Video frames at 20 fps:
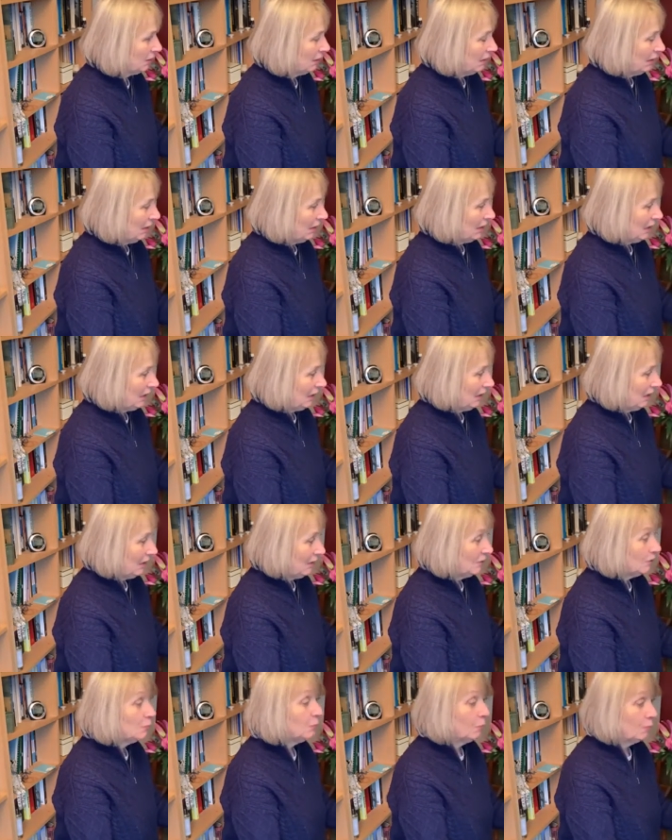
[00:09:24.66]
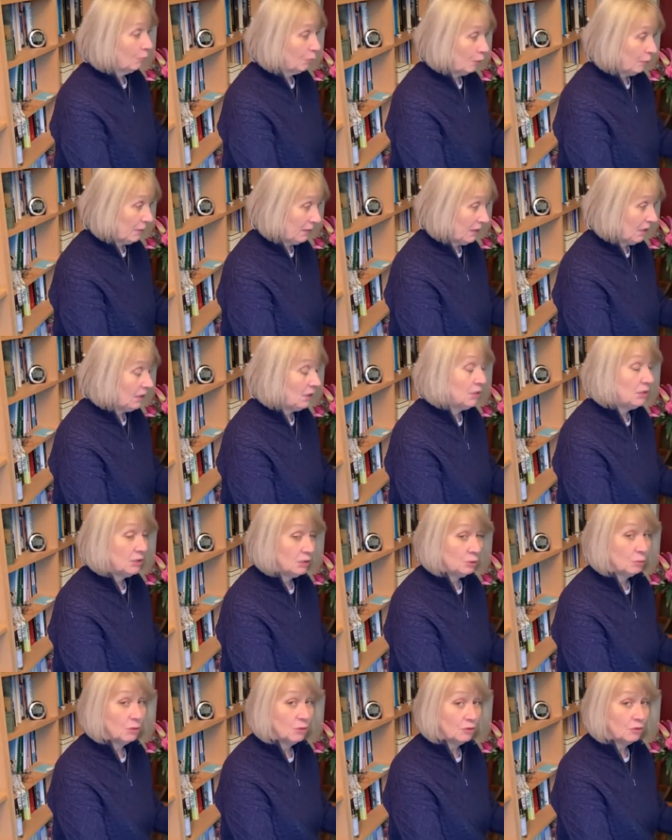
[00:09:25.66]
one, is probably the
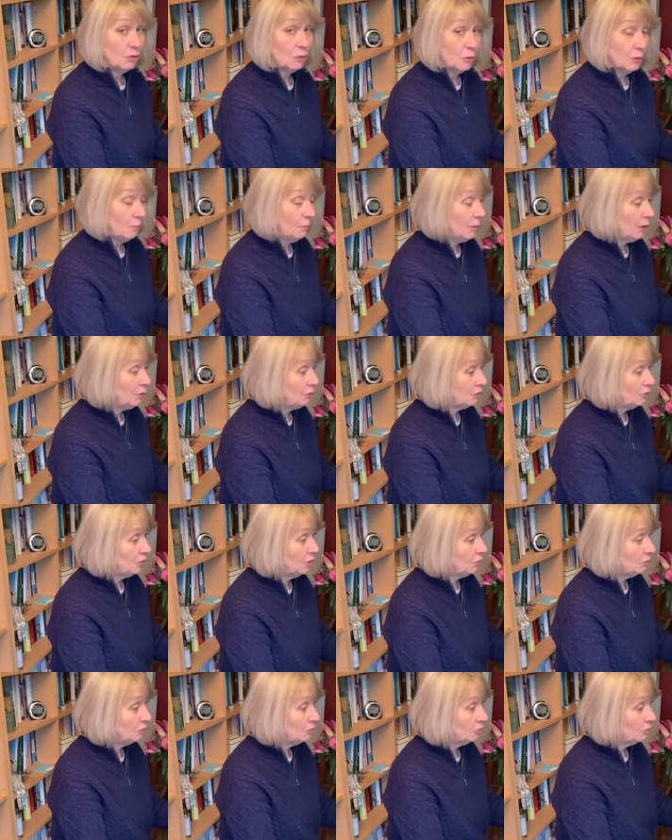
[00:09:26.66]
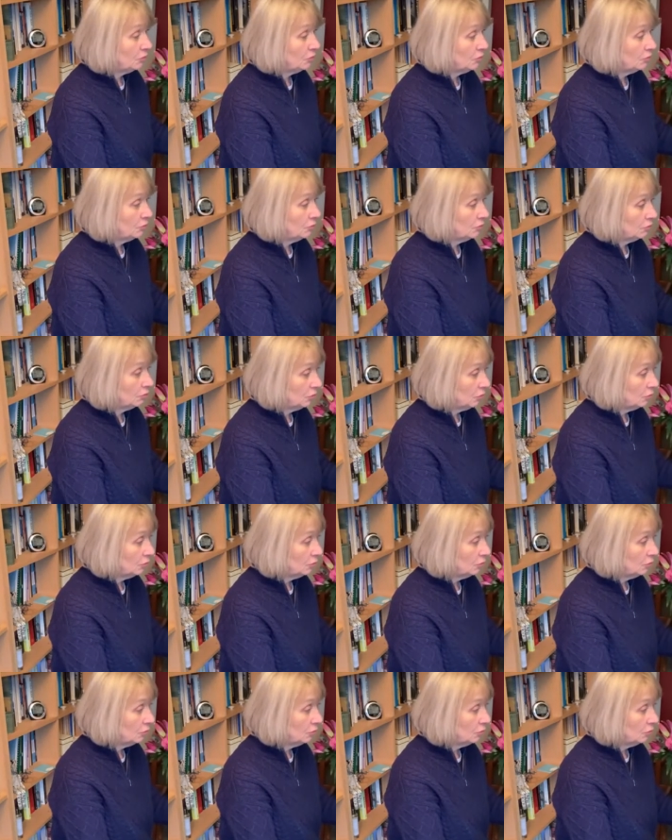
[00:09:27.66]
hardest one. It's got the most notes.